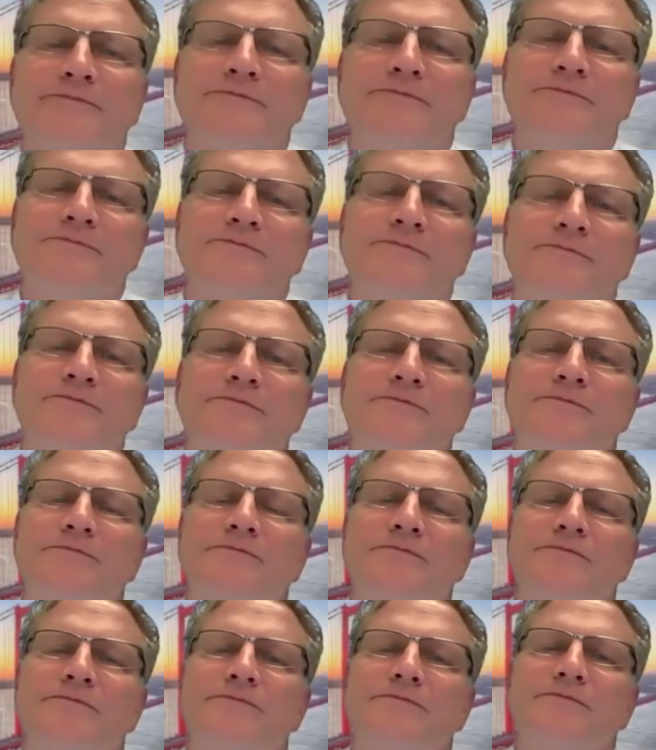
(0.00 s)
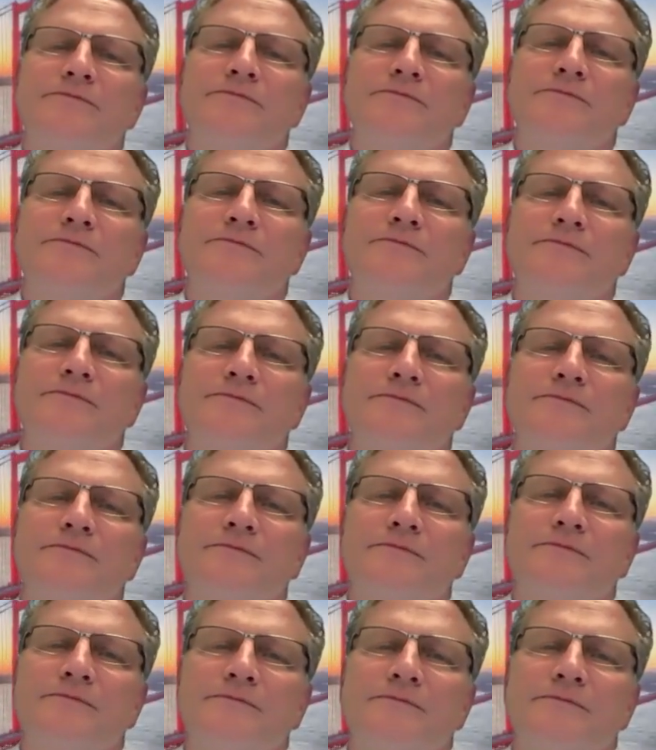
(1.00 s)
So draw whatever it is
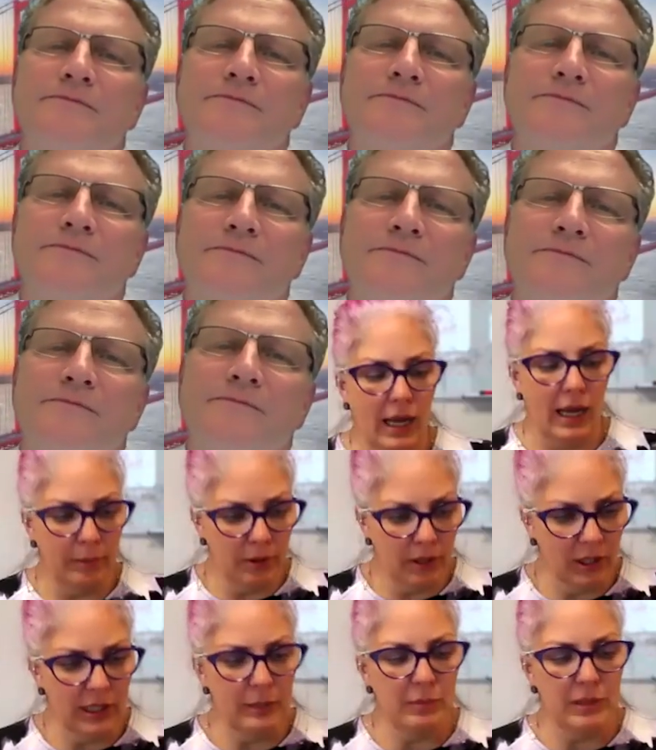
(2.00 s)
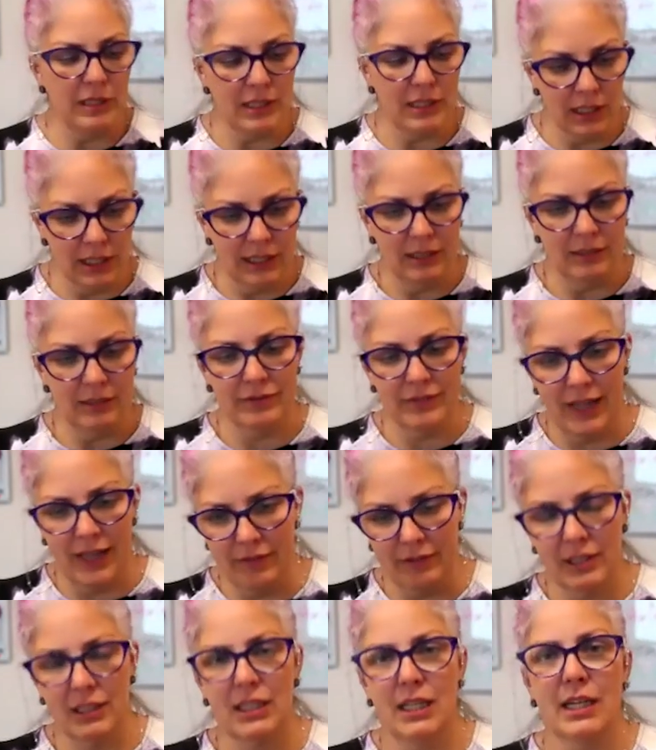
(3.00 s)
I'm going to be done at
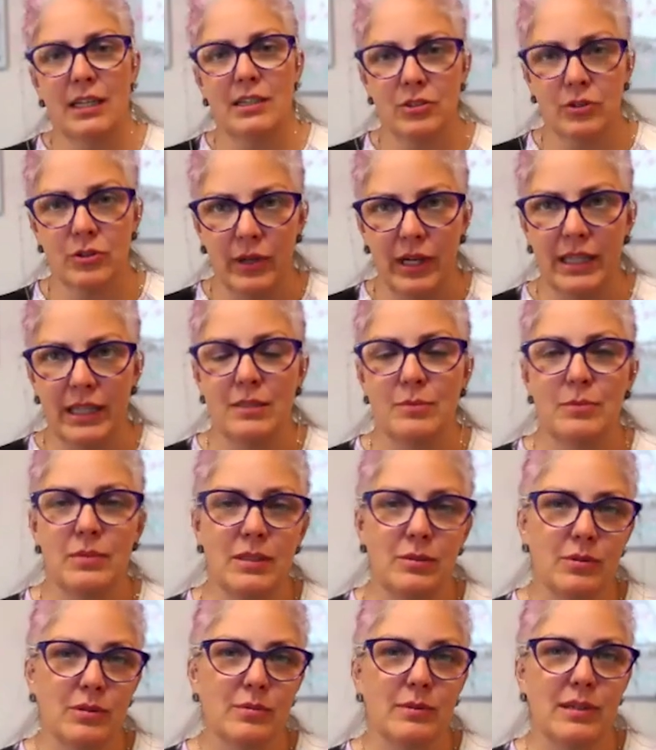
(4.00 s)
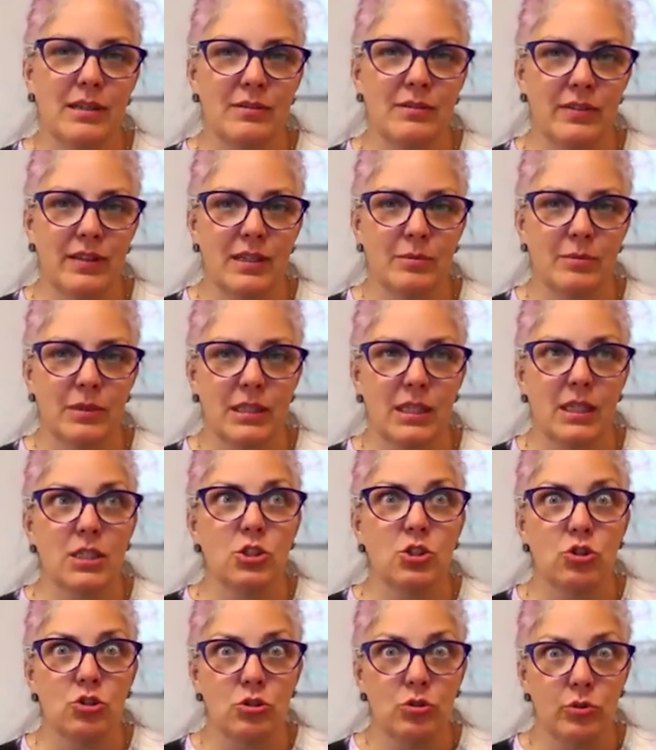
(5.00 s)
5 o'clock so I can be with my family.
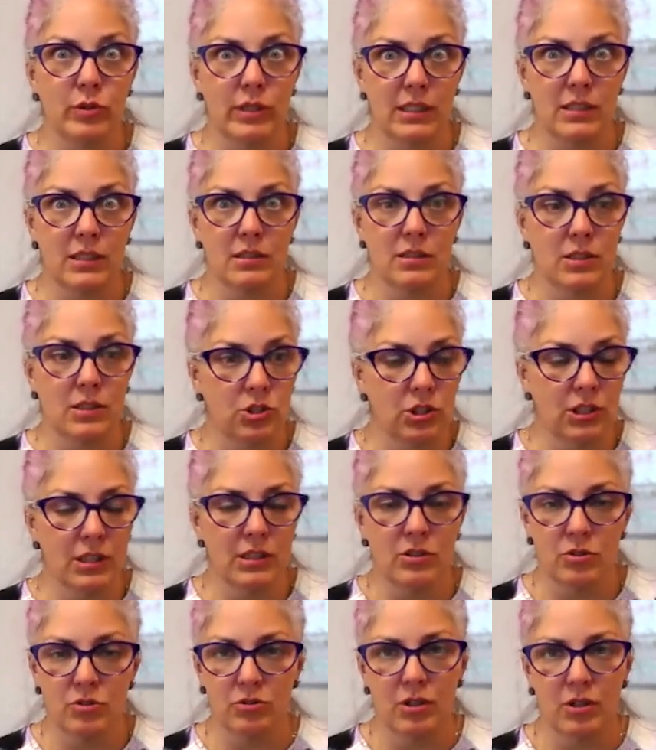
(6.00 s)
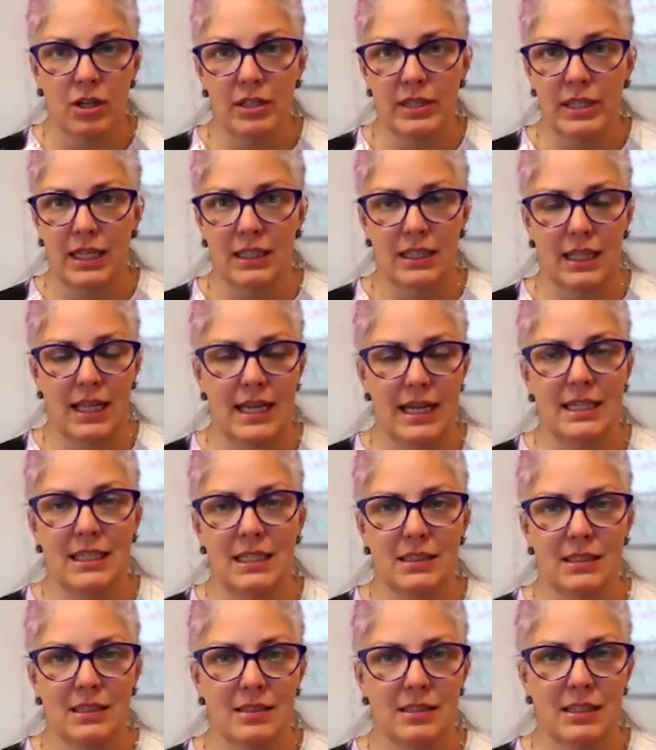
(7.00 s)
Do it. Just draw that line
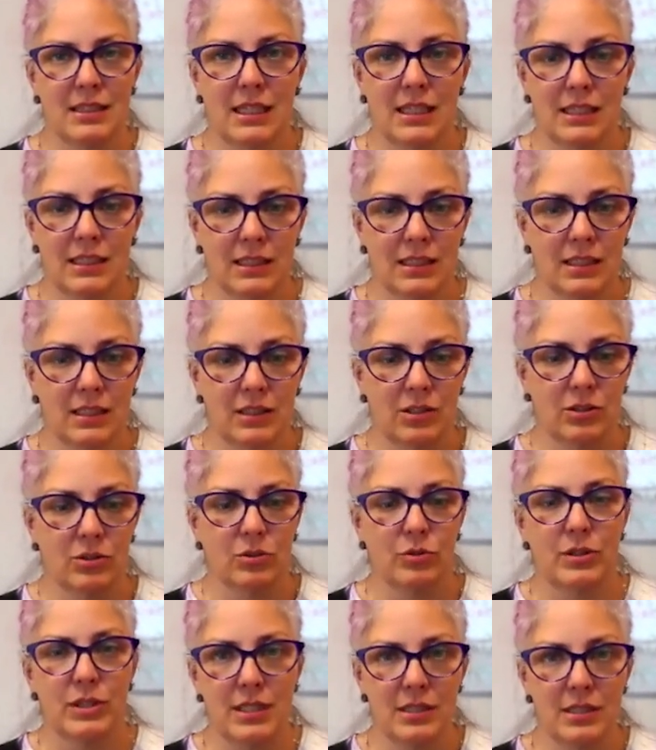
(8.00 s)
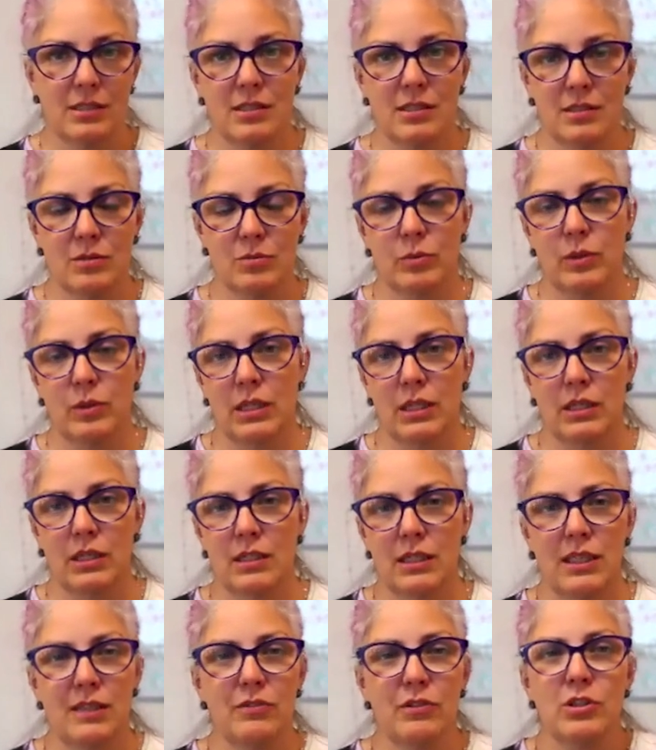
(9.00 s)
in the sand, and this is it.
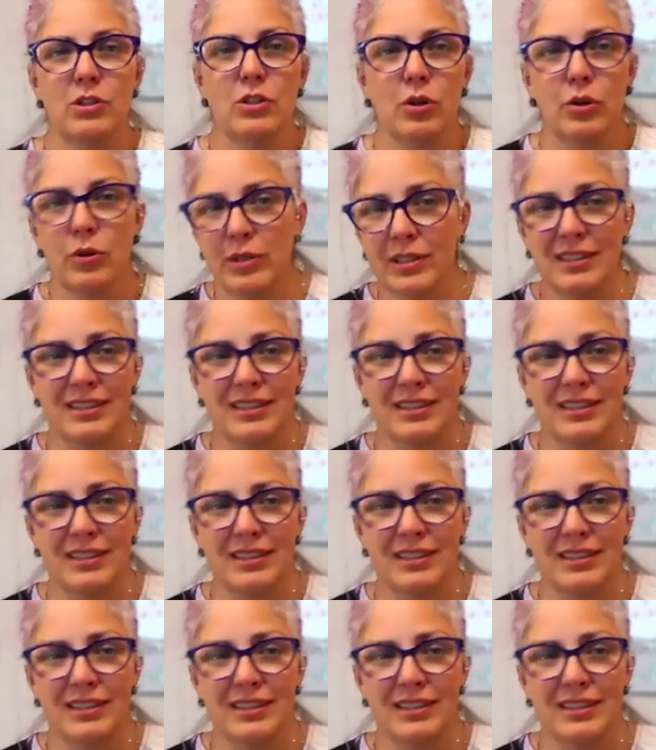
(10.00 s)
Even though